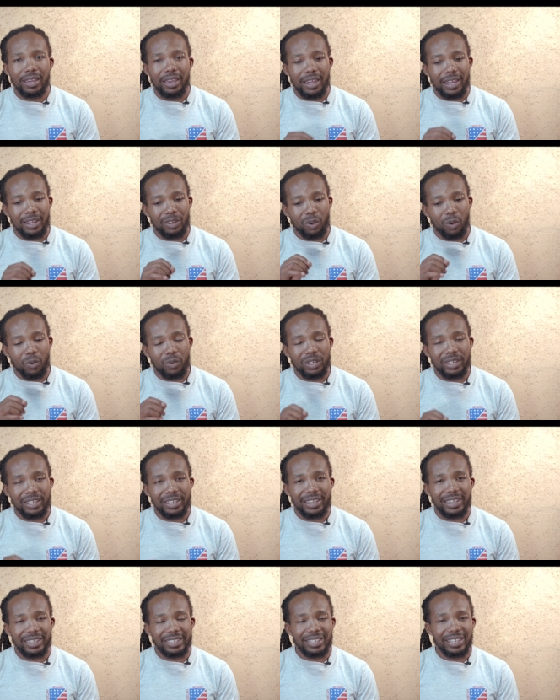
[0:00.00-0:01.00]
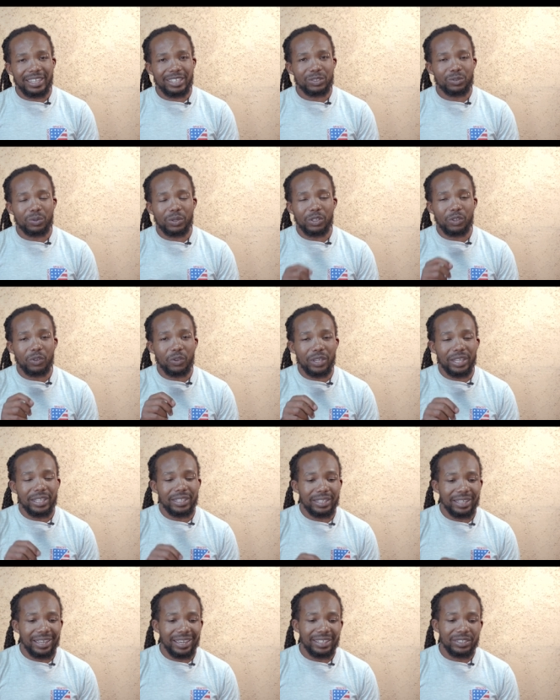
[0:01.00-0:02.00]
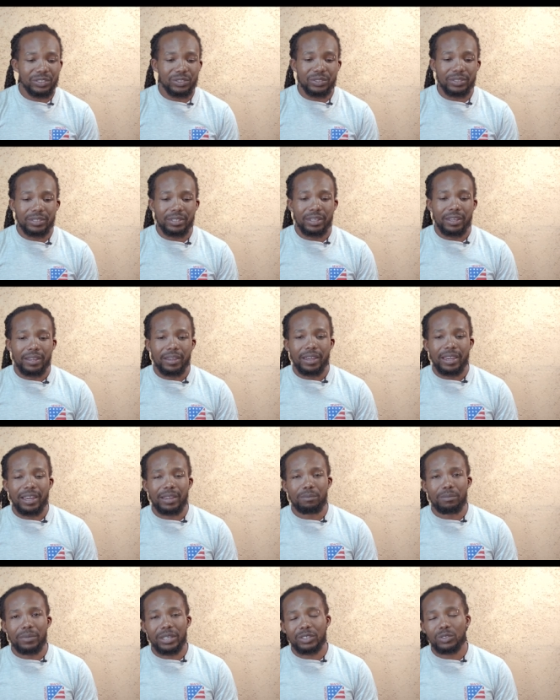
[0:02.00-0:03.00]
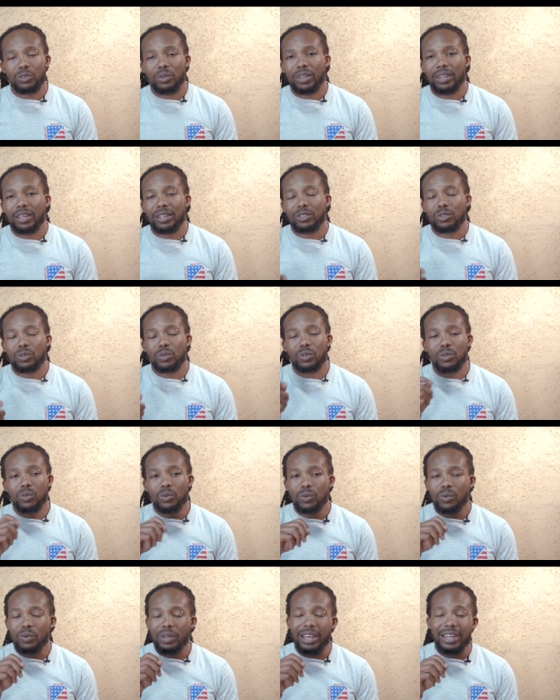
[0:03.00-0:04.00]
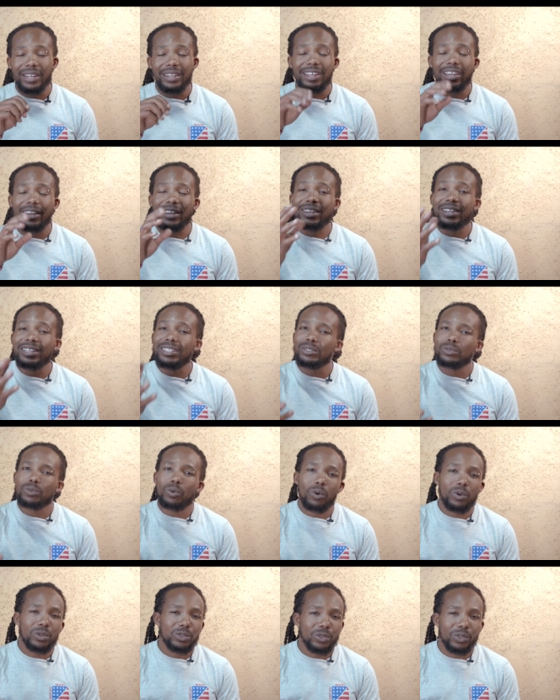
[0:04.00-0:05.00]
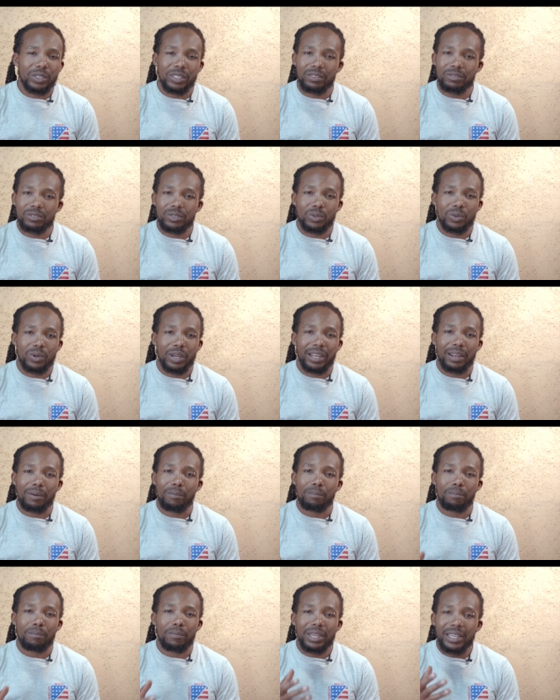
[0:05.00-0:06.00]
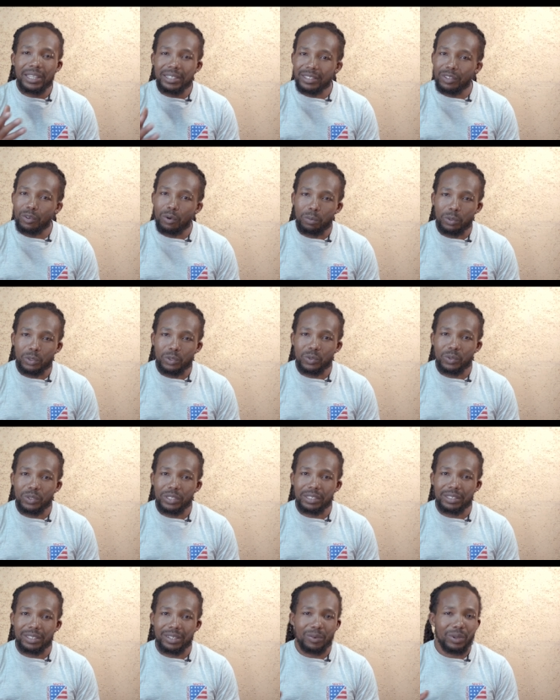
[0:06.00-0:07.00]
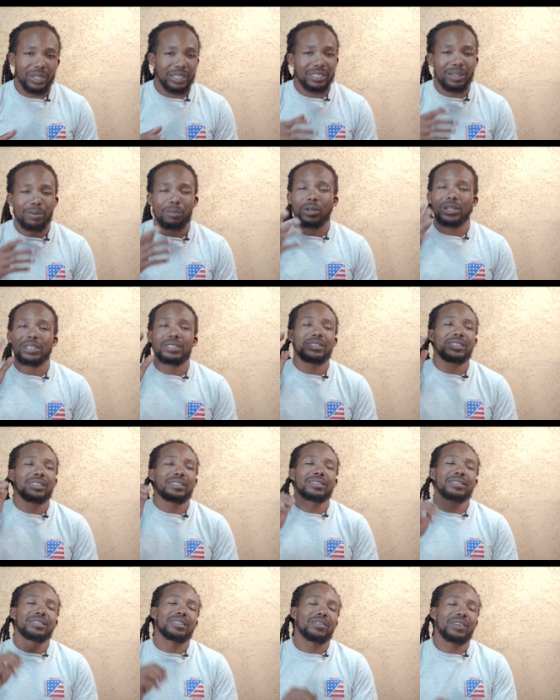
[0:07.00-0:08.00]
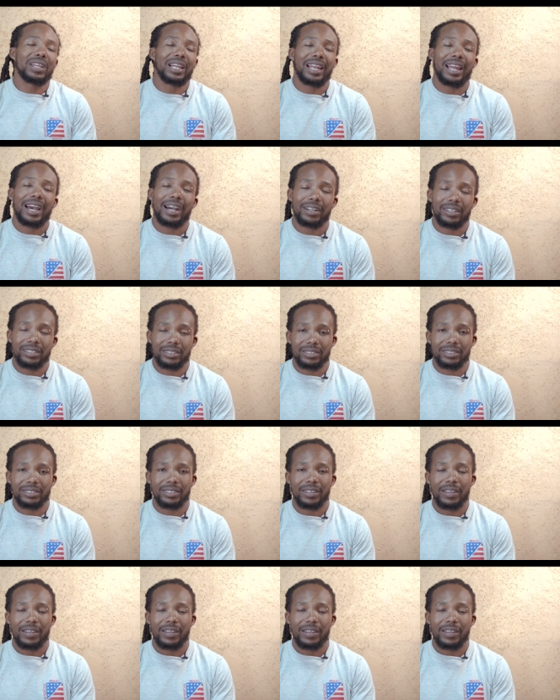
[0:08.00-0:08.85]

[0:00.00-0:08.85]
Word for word: and only engage when you're engaged and make sure that you do. And they, this also gives you an amazing opportunity when someone is just relaxed.